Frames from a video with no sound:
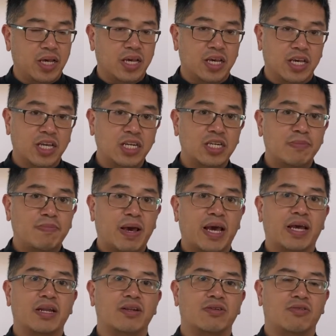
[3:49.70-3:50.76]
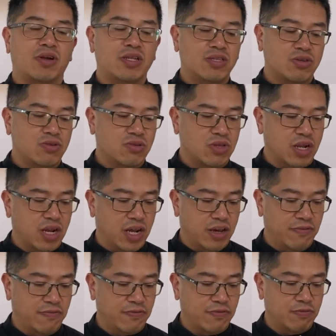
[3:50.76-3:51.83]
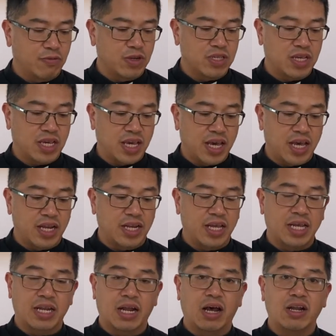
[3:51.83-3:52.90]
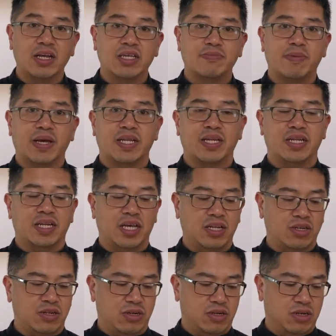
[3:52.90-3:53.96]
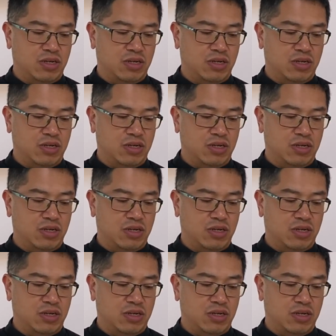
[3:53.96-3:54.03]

In Japan, Lorenzo's life was again in unexpected danger.